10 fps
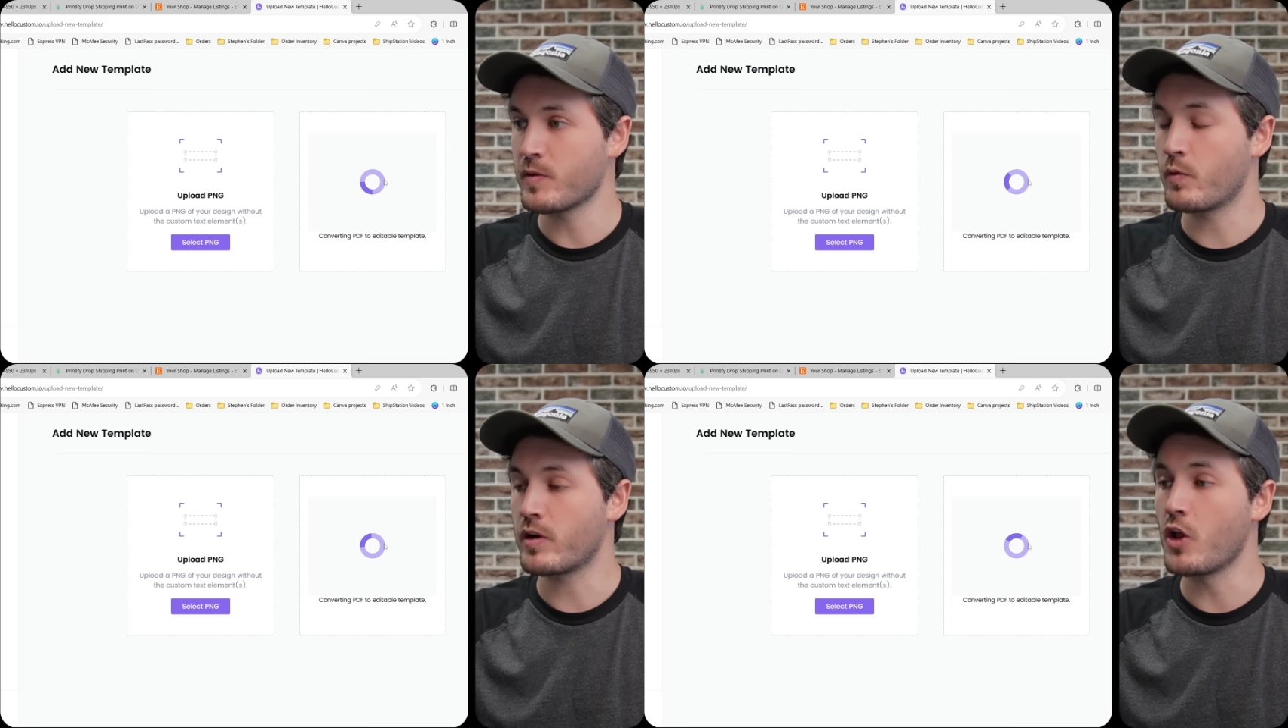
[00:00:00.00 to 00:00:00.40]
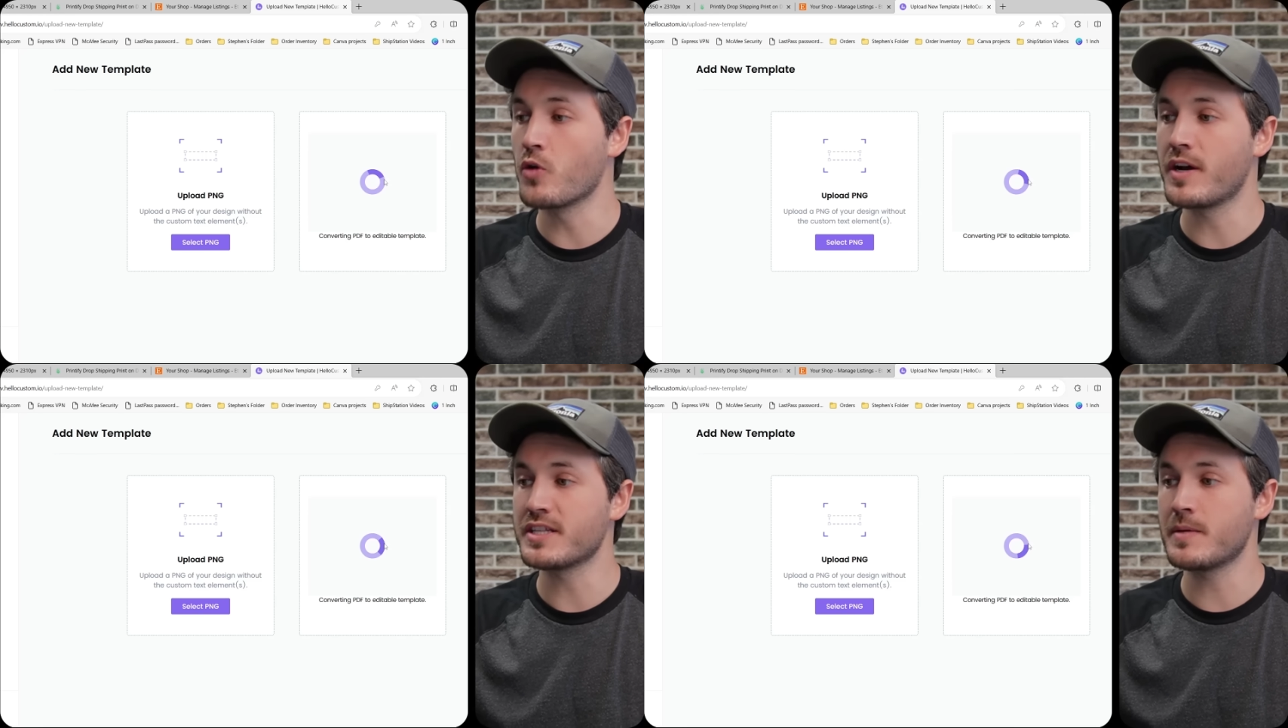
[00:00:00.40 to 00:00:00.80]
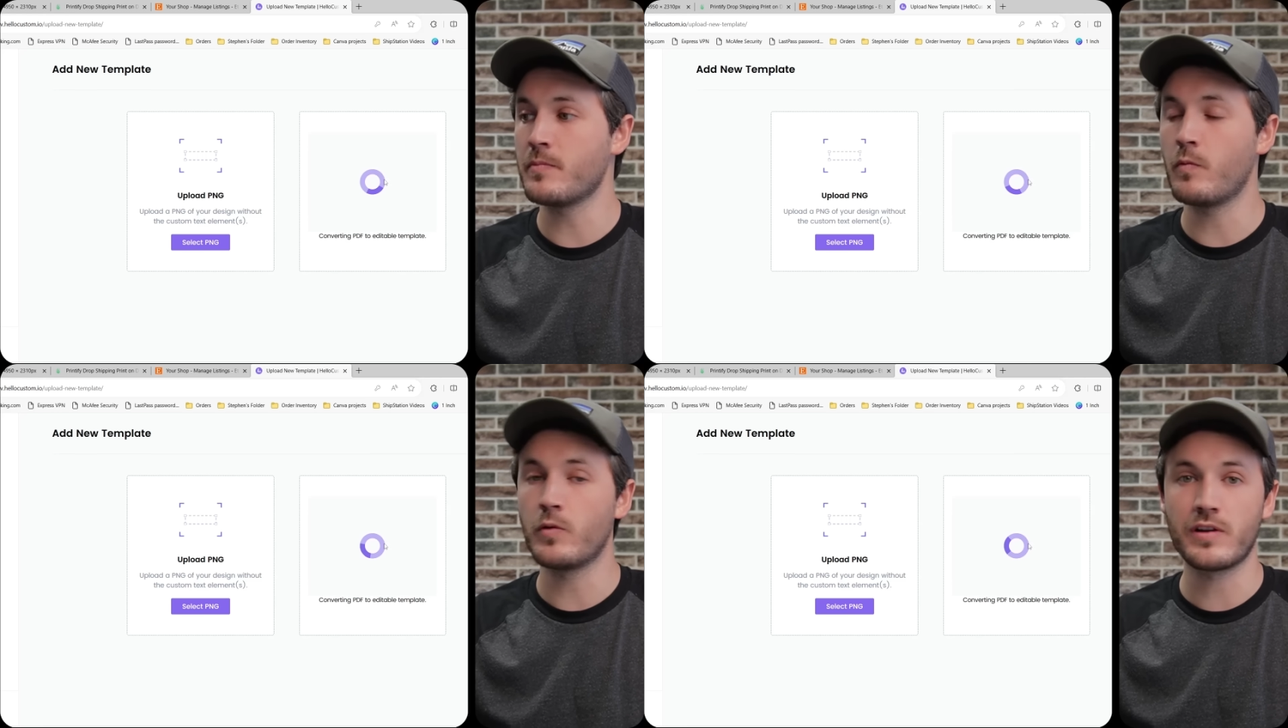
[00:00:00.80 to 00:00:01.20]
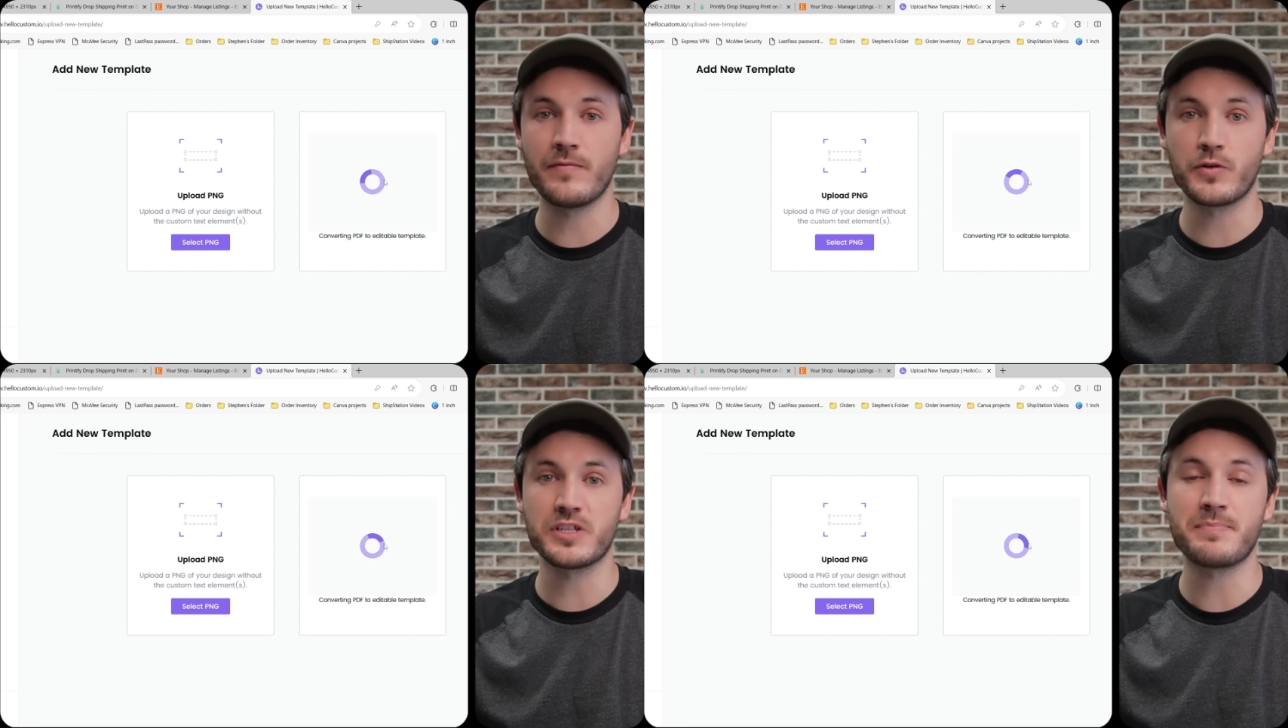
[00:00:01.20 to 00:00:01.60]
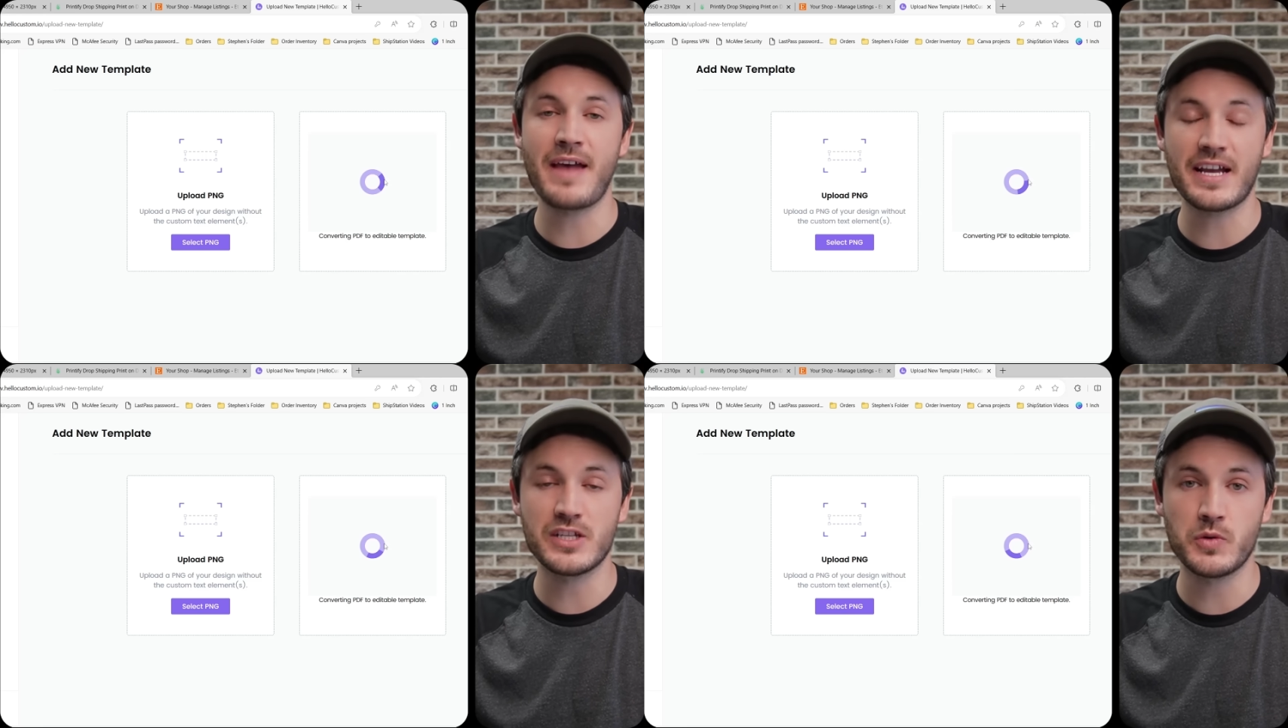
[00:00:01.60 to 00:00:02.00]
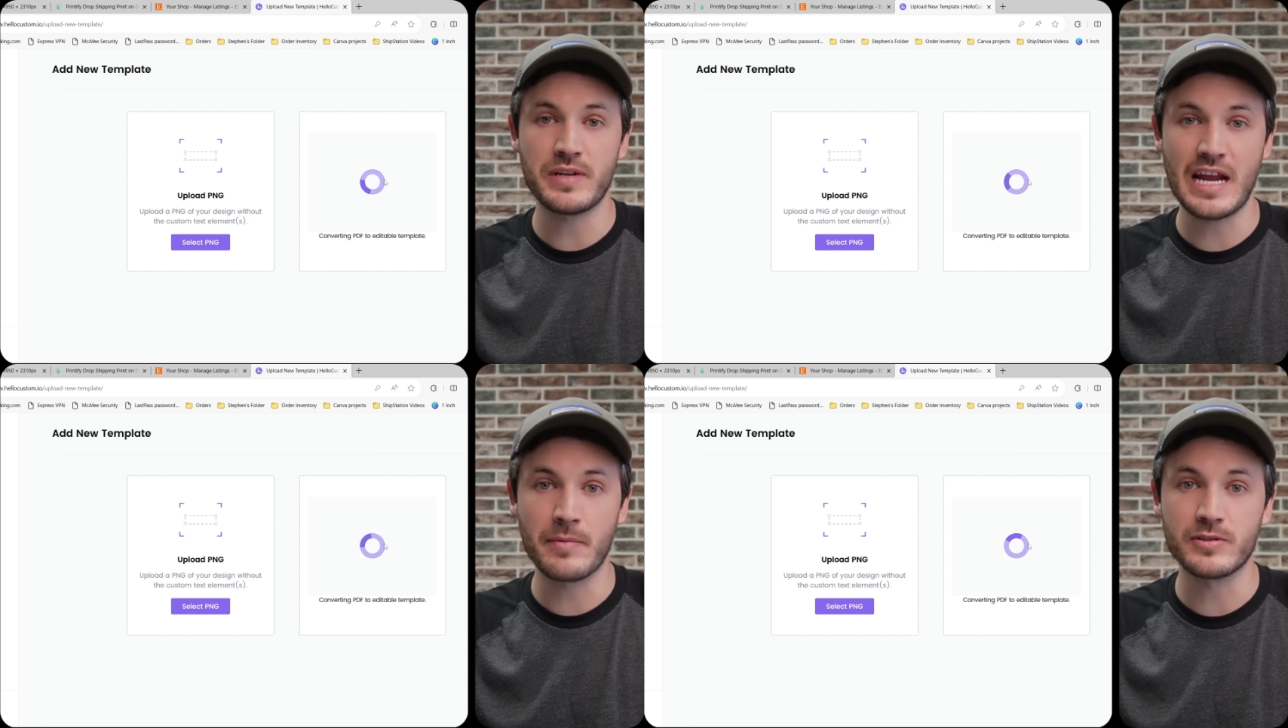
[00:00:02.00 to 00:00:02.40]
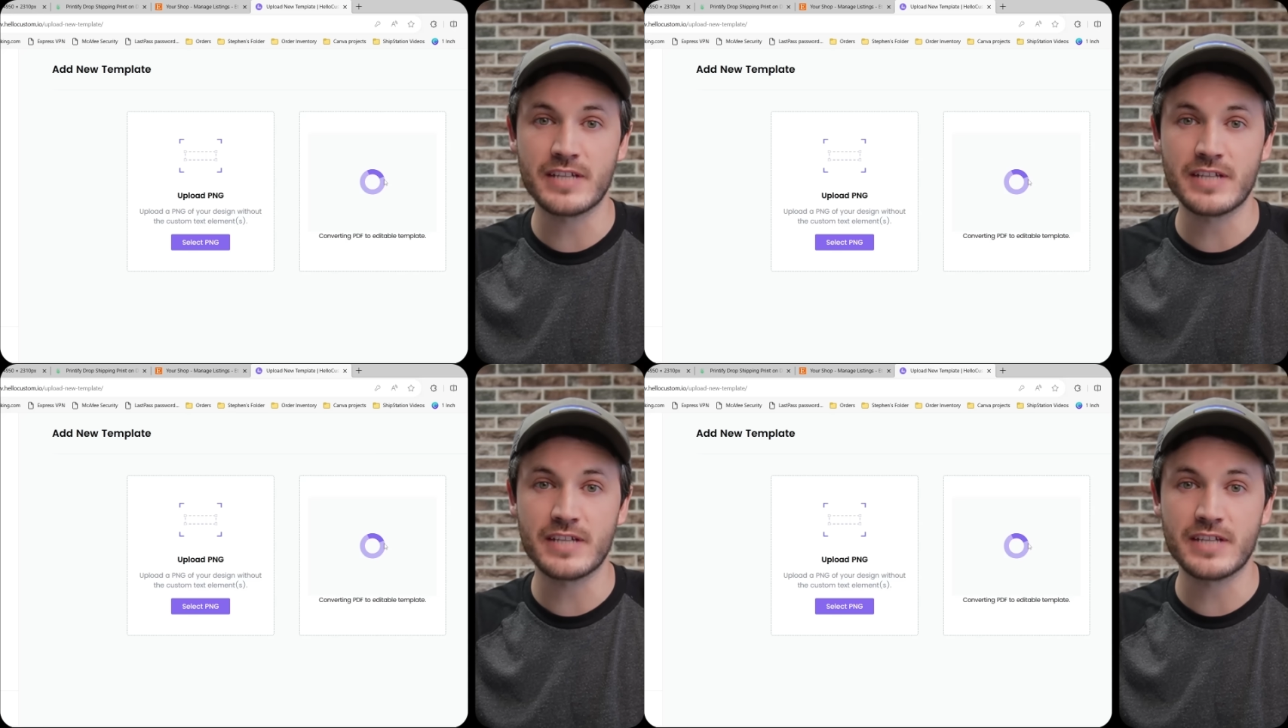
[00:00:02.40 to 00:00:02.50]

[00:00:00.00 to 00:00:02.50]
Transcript: where HelloCustom will convert this back into an editable